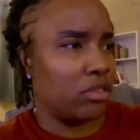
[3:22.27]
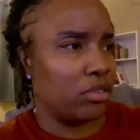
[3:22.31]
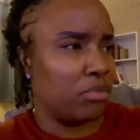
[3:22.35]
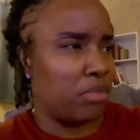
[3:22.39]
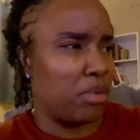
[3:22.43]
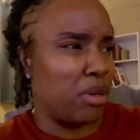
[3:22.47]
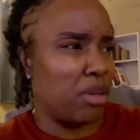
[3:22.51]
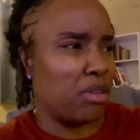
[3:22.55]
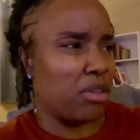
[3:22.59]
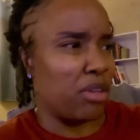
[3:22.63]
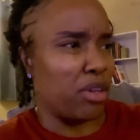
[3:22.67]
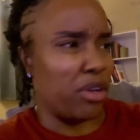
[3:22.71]

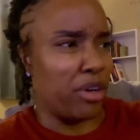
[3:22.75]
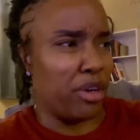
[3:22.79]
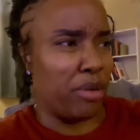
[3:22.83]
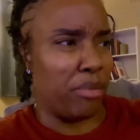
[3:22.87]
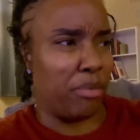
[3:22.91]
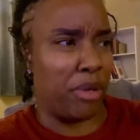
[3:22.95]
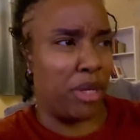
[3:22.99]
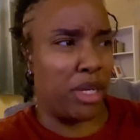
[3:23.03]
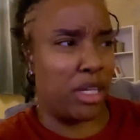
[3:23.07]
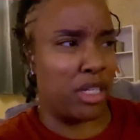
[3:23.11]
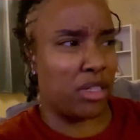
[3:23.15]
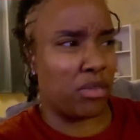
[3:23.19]
about 30
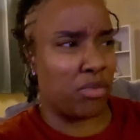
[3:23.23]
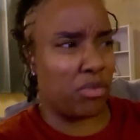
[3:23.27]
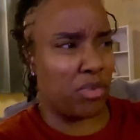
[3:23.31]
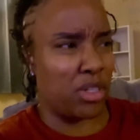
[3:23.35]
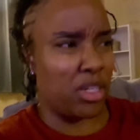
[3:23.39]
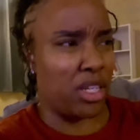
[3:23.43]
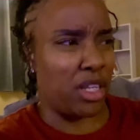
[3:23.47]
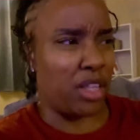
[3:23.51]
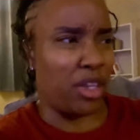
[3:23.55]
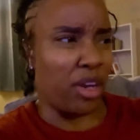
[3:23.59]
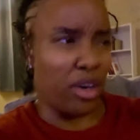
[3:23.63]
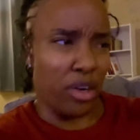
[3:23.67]
minutes. I want
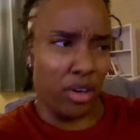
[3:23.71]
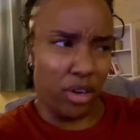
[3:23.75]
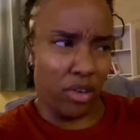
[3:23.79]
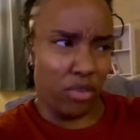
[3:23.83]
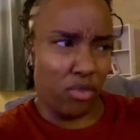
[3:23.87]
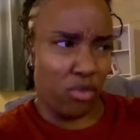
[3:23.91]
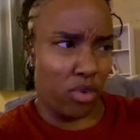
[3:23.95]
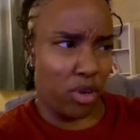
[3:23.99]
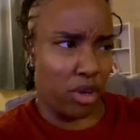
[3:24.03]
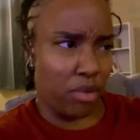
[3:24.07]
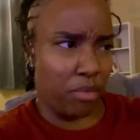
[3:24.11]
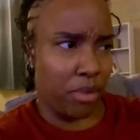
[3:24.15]
to say 30 to
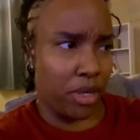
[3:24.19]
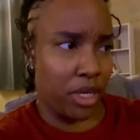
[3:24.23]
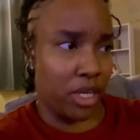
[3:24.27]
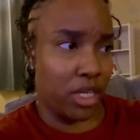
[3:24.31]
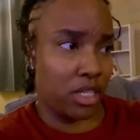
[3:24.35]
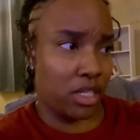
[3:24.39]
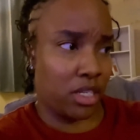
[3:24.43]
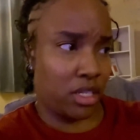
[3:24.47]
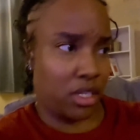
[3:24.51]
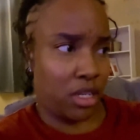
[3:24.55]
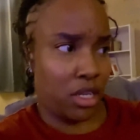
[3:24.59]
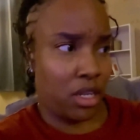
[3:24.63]
40
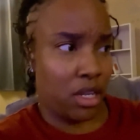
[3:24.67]
minutes.